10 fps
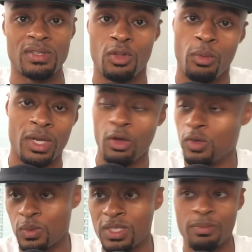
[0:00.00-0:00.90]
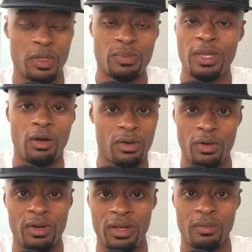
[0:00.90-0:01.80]
No one knows what's supposed to be going
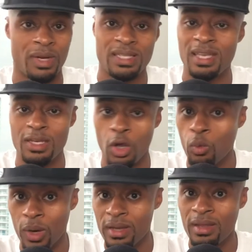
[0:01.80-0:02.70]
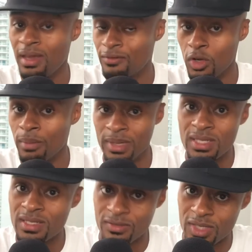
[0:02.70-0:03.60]
on there. And when I say no one, if you're a
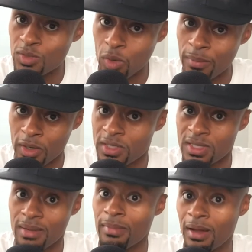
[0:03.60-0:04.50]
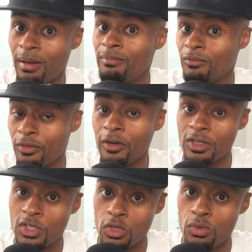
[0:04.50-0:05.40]
business of just one person, I'm, I'm referring
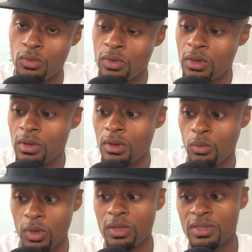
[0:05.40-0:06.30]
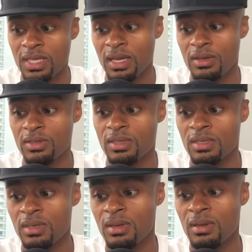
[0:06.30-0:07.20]
to you. What are your
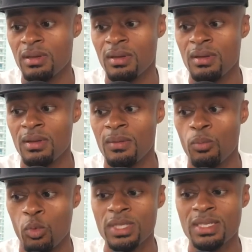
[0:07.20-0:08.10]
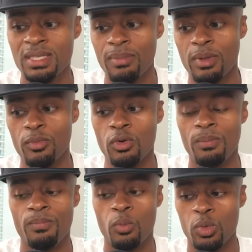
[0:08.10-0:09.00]
standards? What's acceptable?
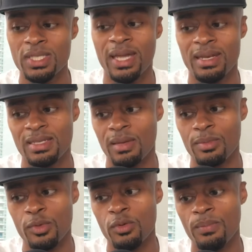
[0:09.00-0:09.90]
What's not acceptable?